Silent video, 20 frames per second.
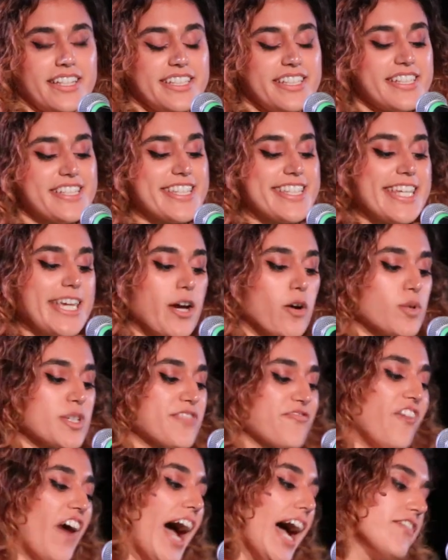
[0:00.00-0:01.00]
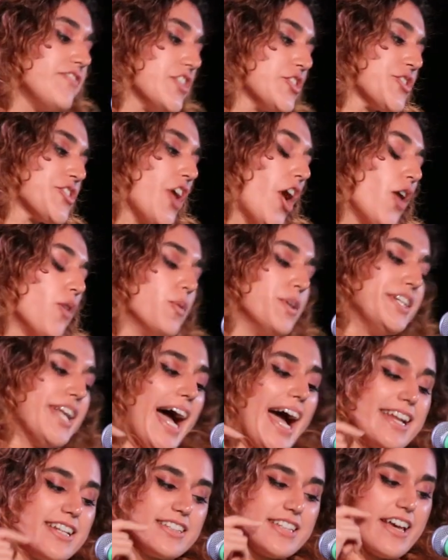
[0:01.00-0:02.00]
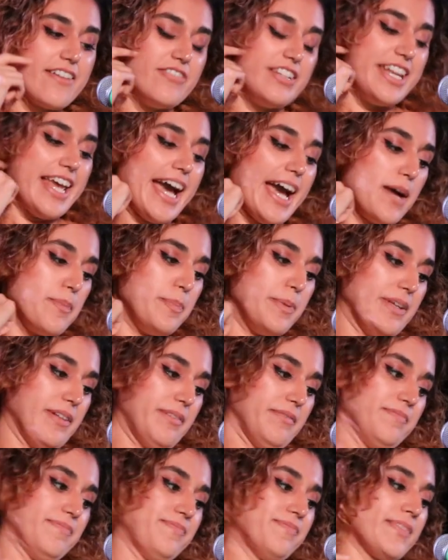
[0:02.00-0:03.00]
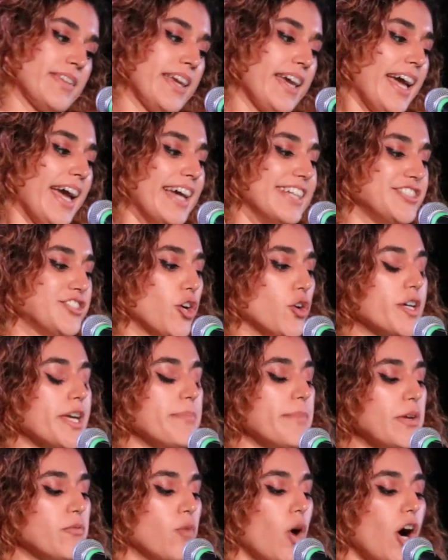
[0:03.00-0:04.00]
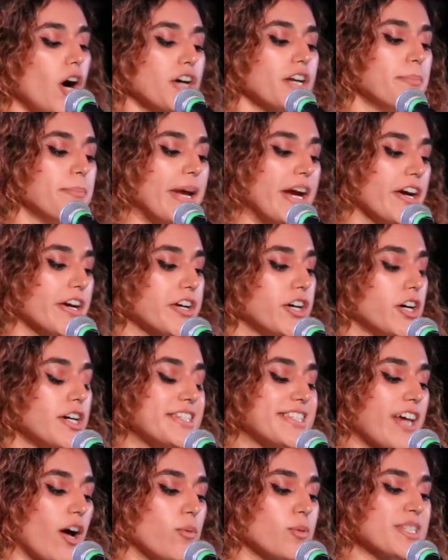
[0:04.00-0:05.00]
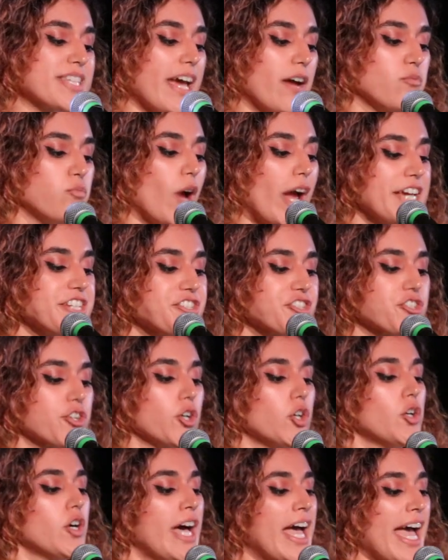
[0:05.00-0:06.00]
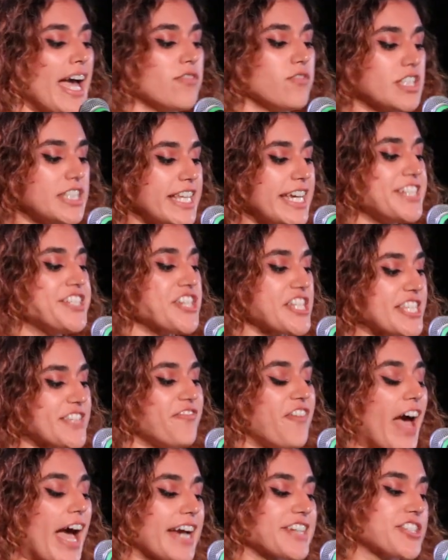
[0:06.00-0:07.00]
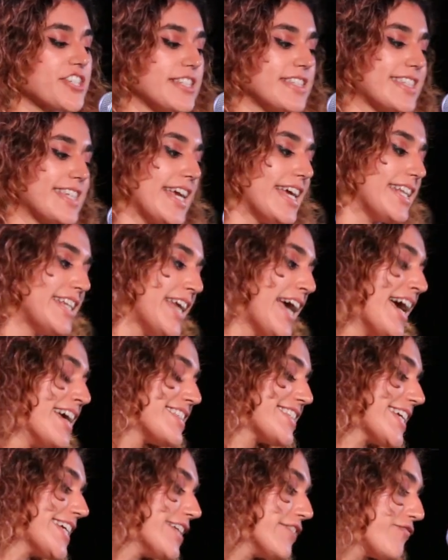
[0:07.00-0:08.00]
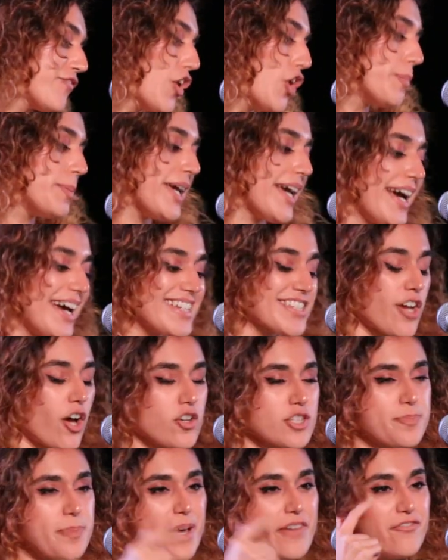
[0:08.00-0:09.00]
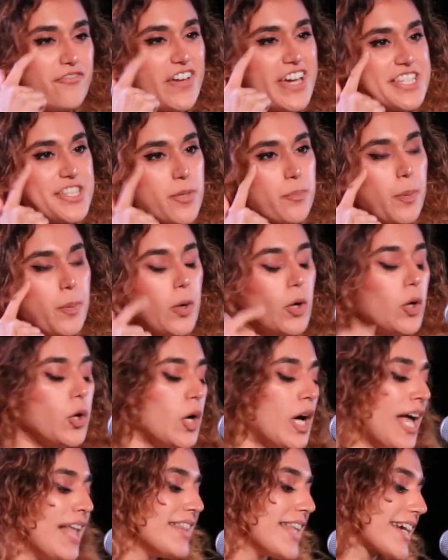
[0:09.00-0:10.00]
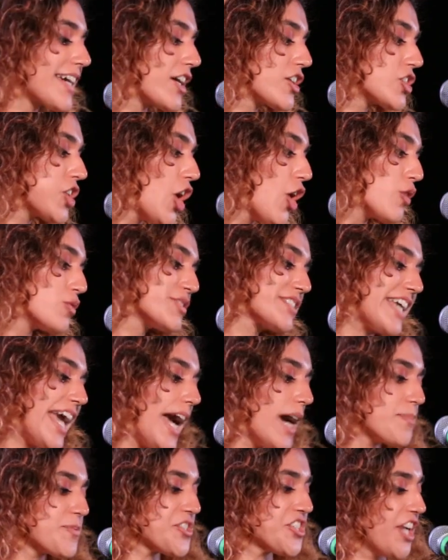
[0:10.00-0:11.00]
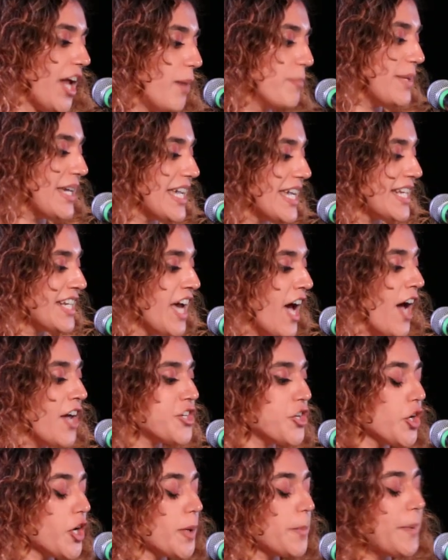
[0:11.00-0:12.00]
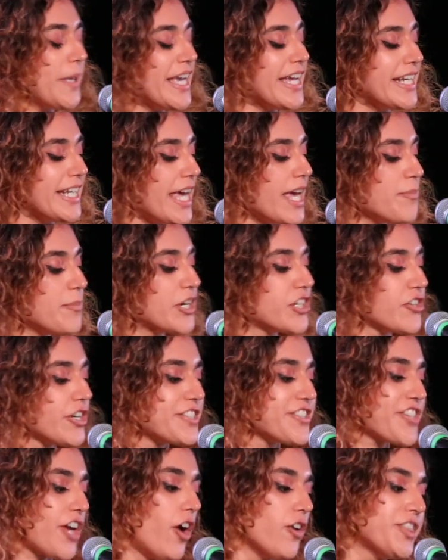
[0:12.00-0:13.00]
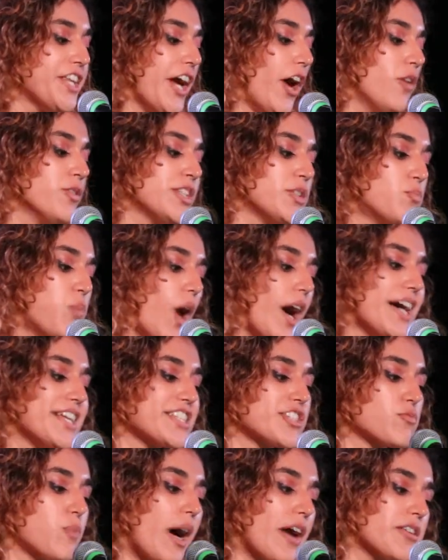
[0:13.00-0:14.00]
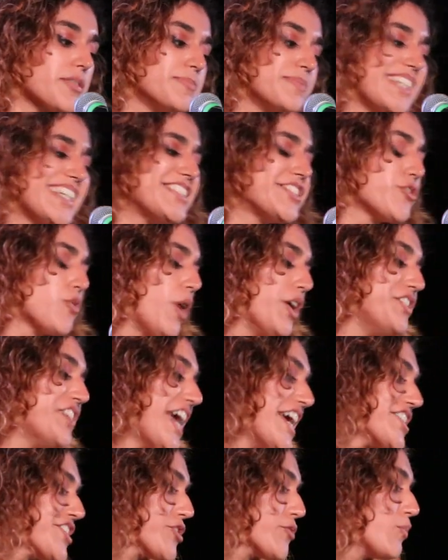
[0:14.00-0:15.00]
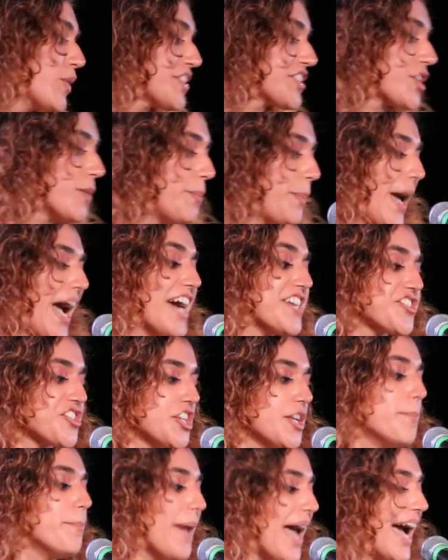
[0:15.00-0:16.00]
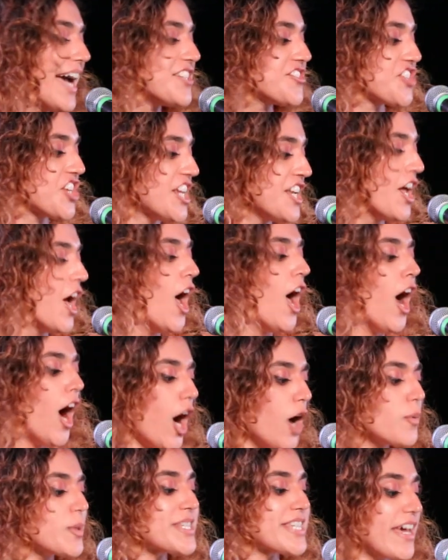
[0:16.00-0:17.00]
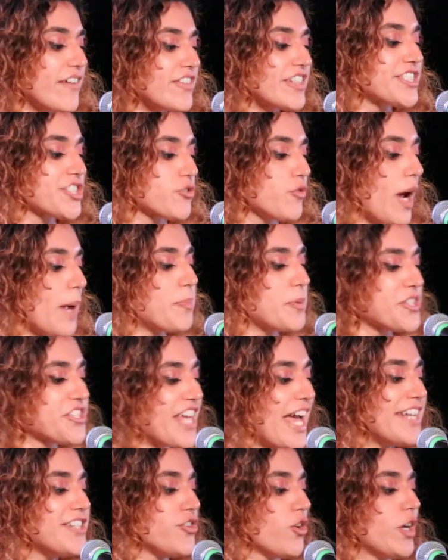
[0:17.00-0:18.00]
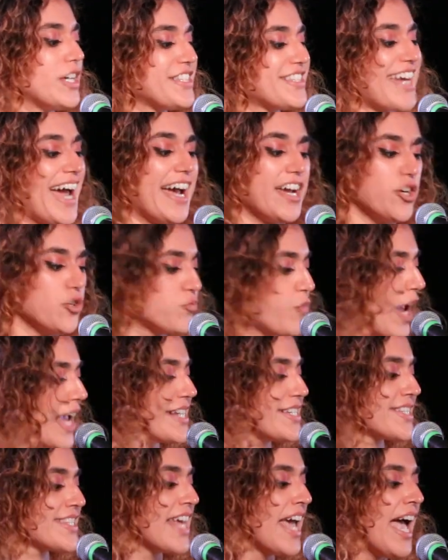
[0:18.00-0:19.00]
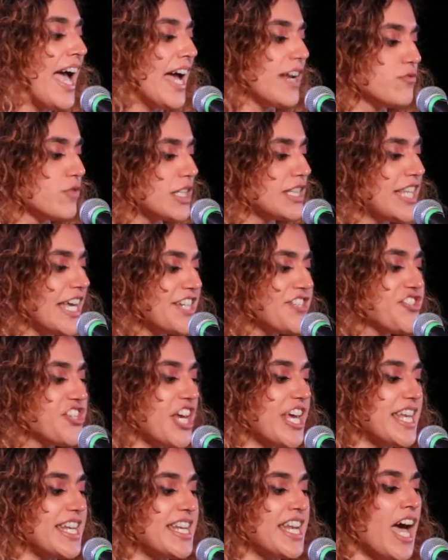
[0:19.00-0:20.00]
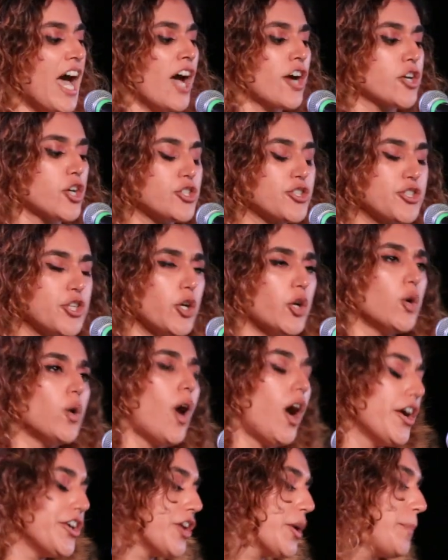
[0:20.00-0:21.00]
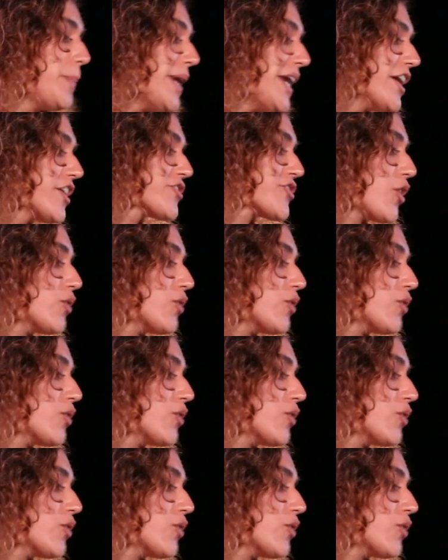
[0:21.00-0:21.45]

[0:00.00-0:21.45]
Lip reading: You see, I was 5 years old when 9/11 happened. And don't get me wrong, America has always had racial and religious factions, and xenophobia has always been visible like a closed caption. I mean, European immigrants are the only ones welcomed into our nation with compassion. Imagine always having to represent your entire race and religion, because you are your peers'